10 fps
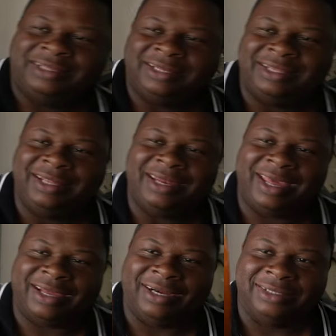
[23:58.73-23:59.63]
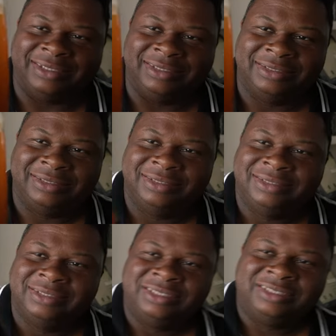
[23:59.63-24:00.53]
Look, look, look at that
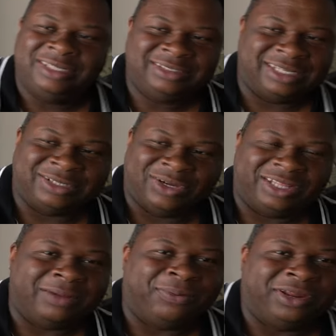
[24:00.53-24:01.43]
color. Sunsets don't get that